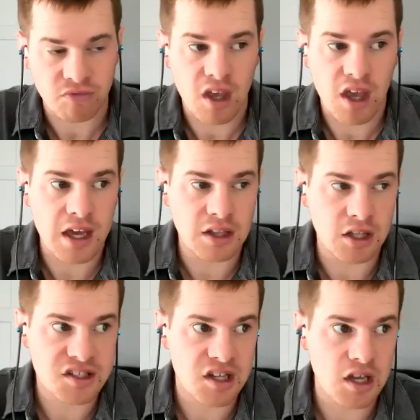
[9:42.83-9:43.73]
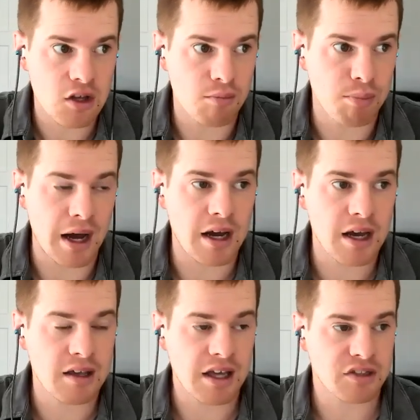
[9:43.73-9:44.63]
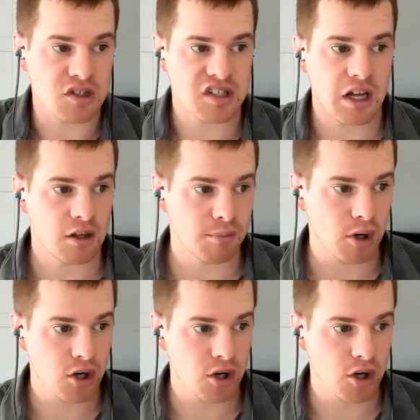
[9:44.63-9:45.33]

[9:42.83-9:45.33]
And let's say you buy at the salad bar,